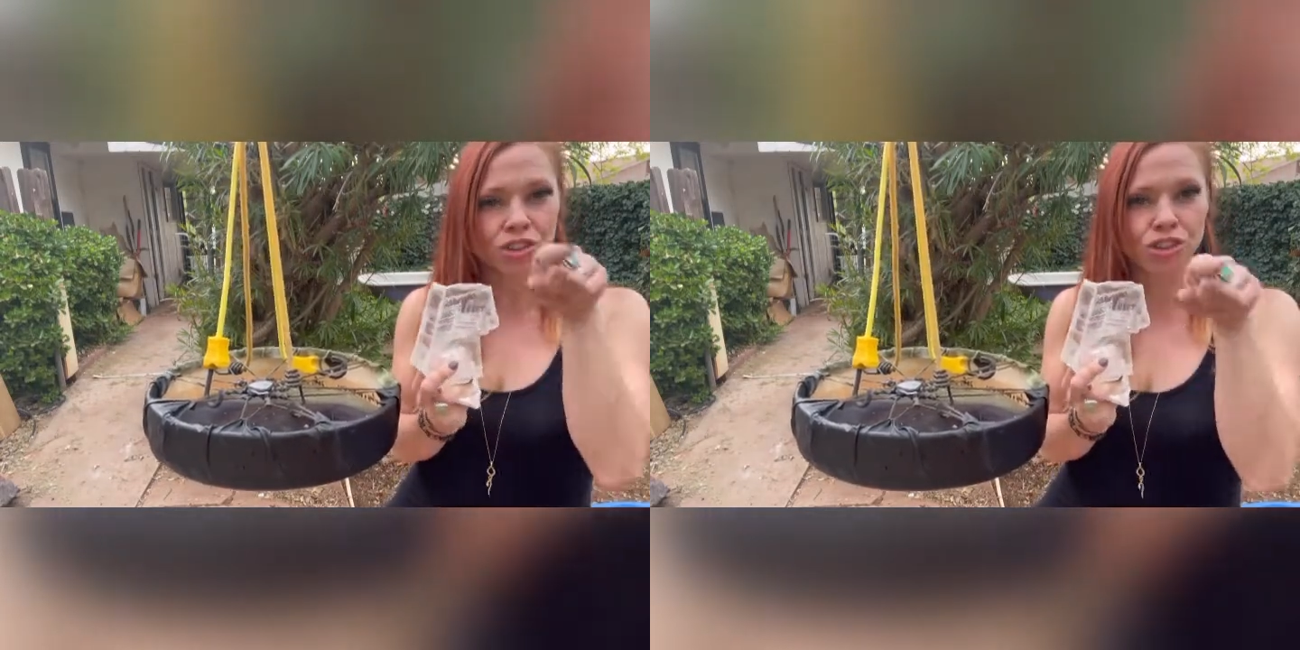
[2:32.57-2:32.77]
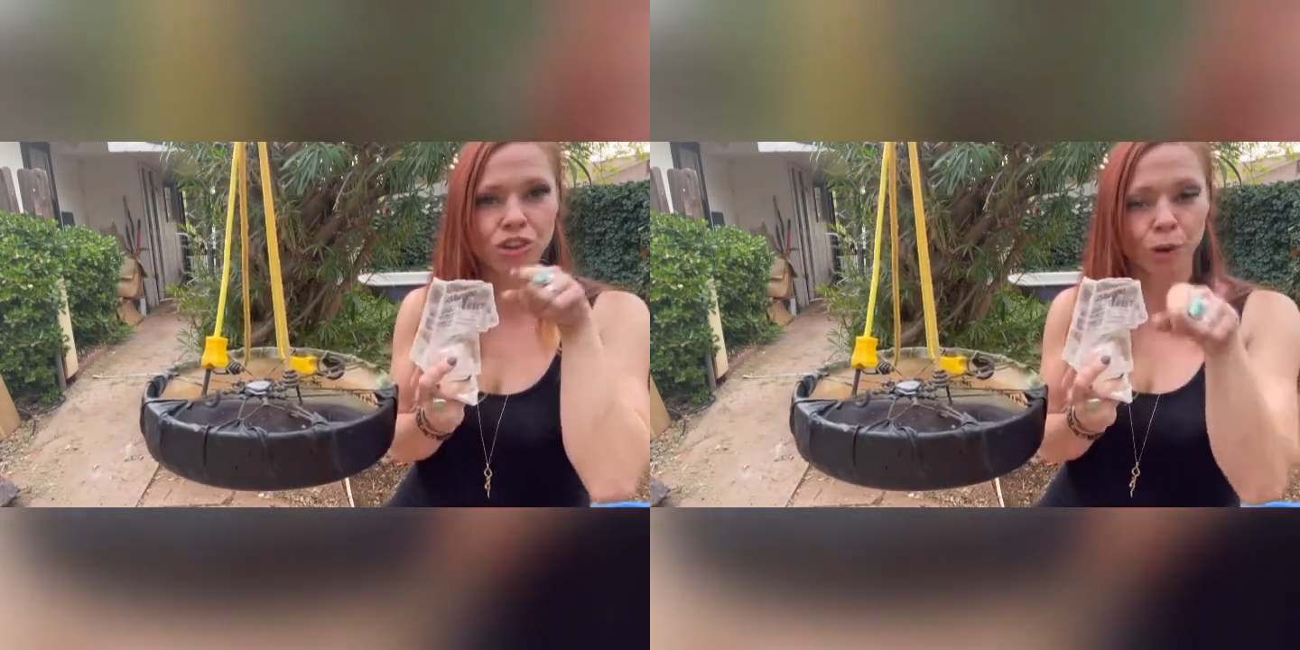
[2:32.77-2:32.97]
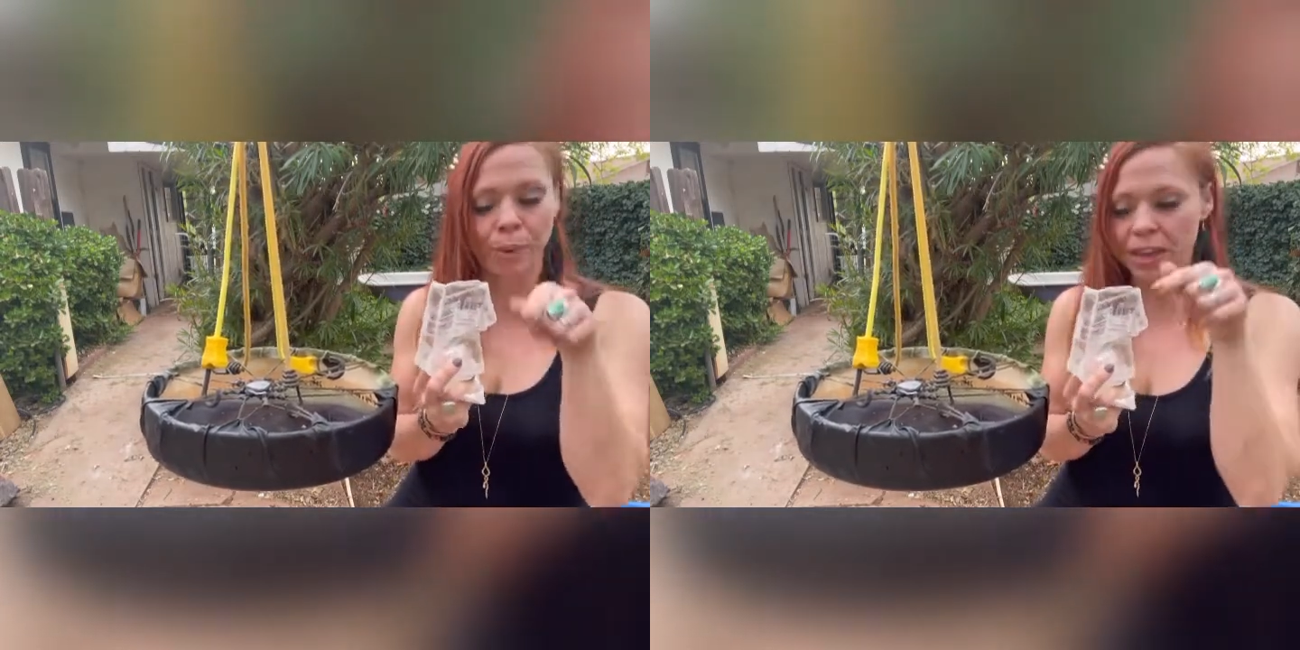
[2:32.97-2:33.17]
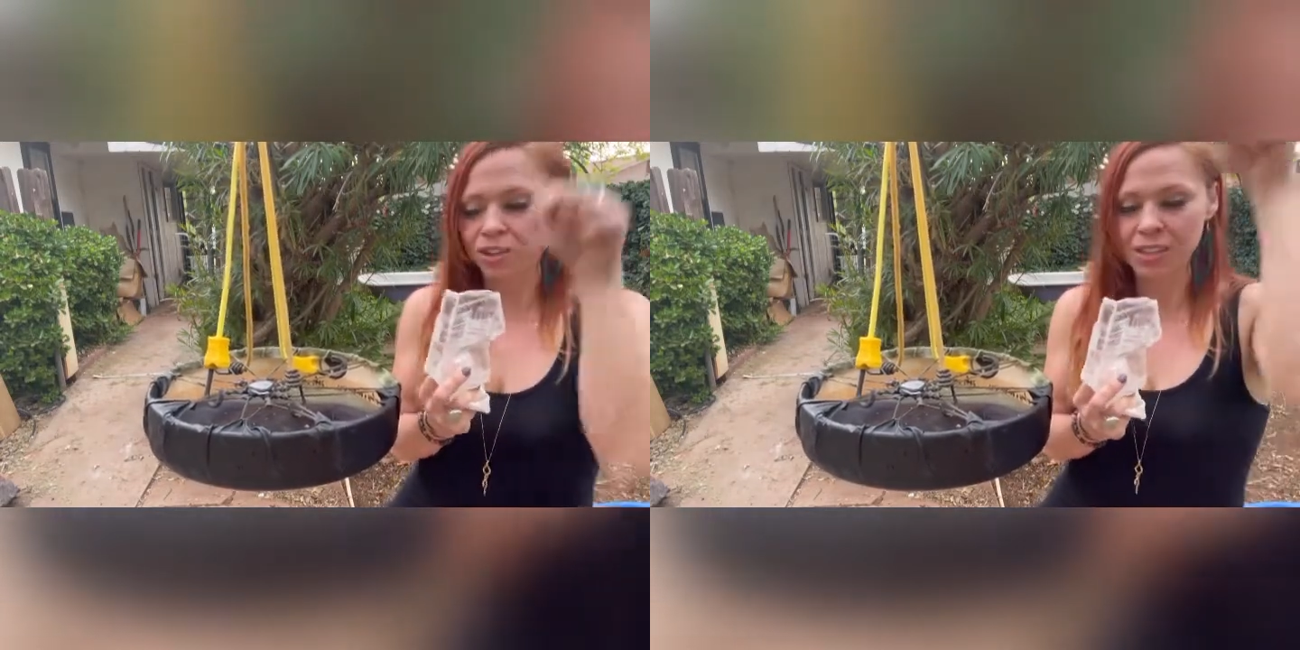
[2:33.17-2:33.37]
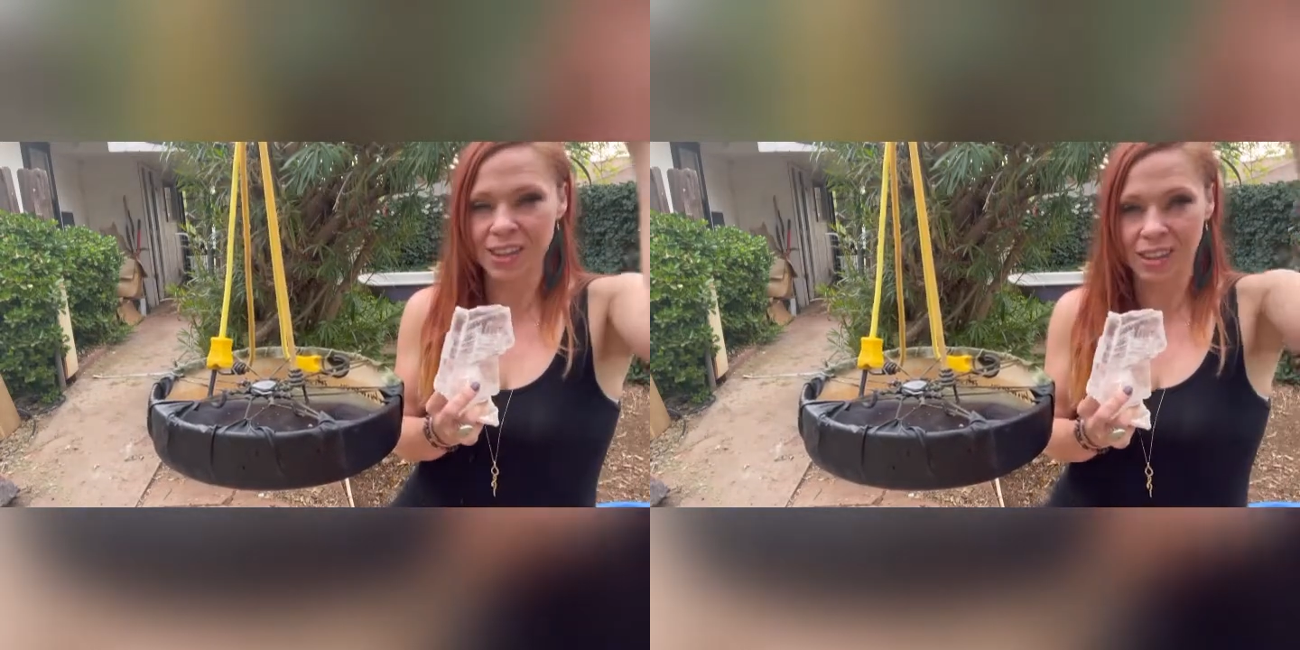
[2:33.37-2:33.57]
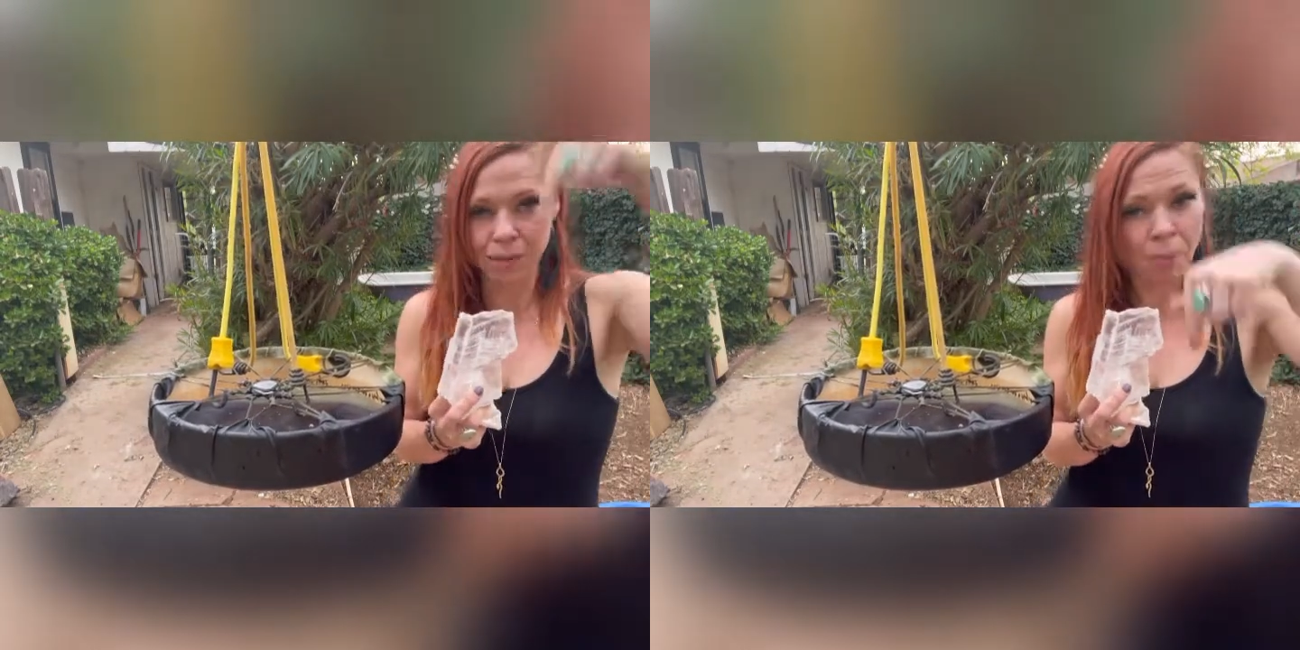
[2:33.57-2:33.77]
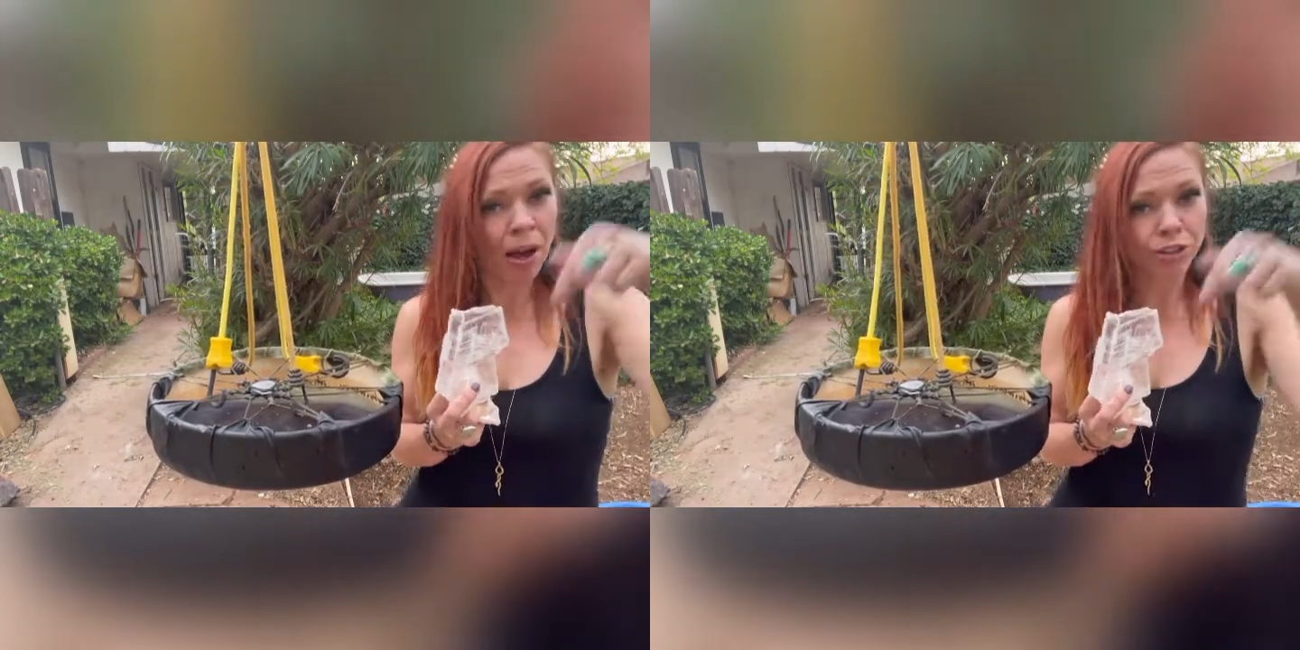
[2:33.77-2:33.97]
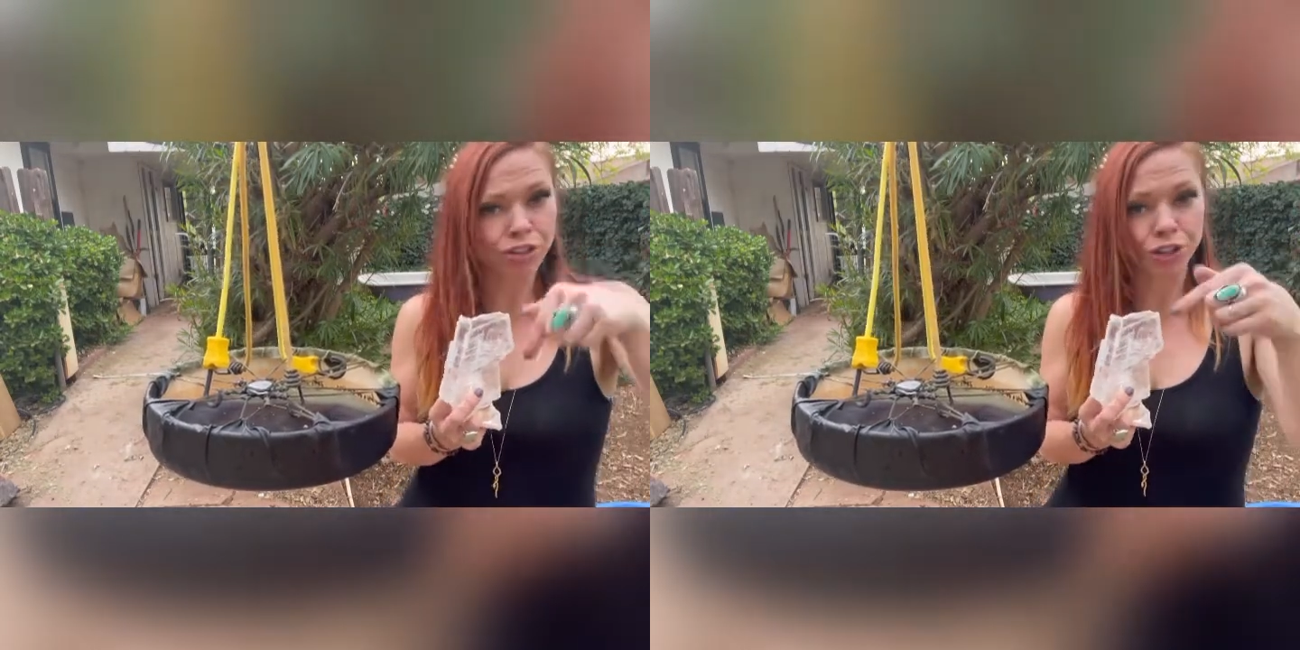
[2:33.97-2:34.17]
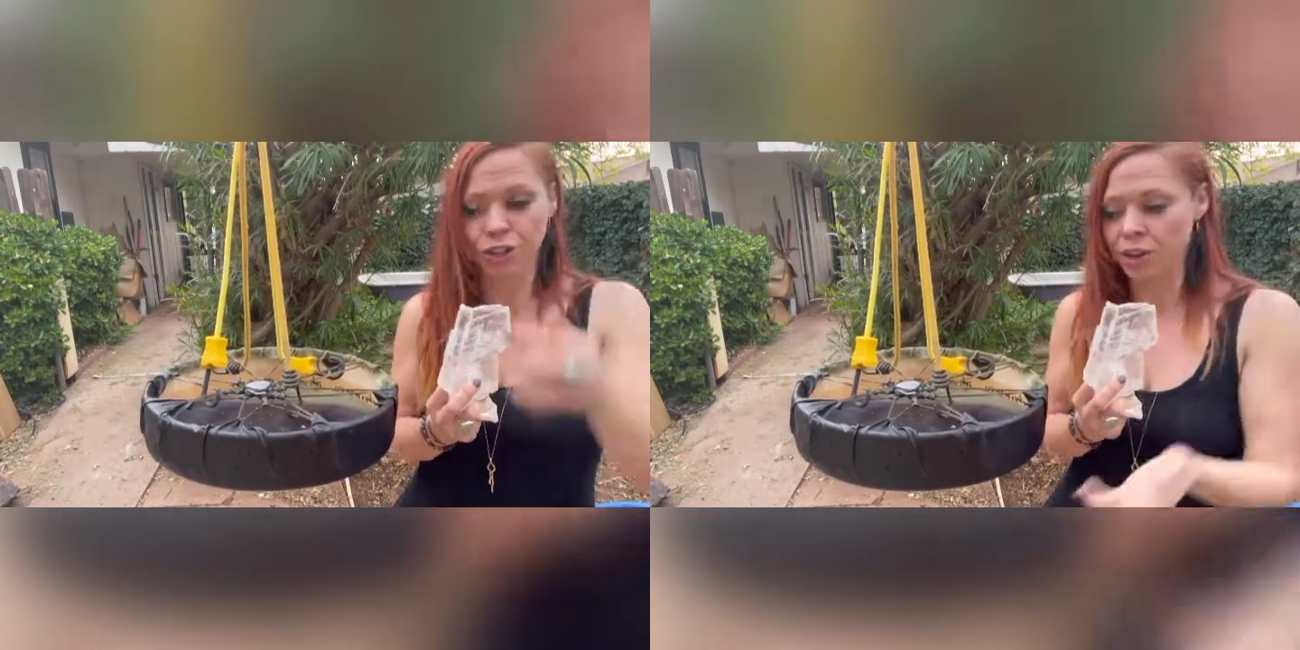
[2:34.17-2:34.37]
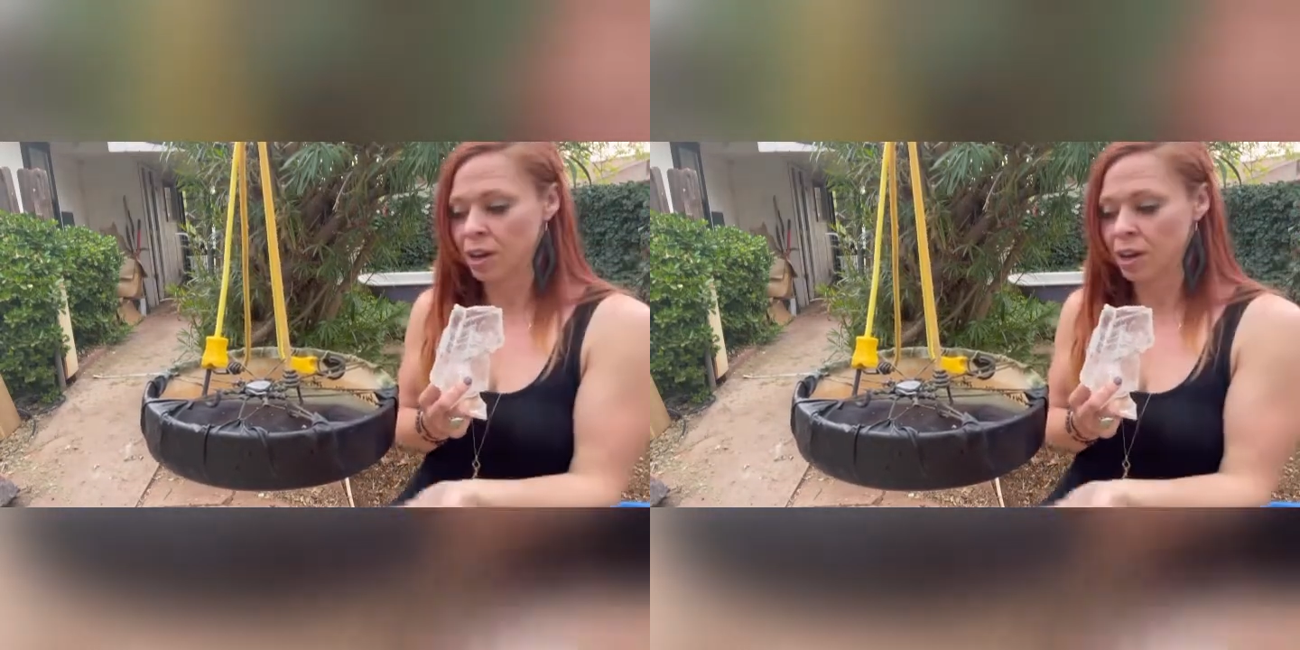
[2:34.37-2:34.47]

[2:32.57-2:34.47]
sharp edges that can puncture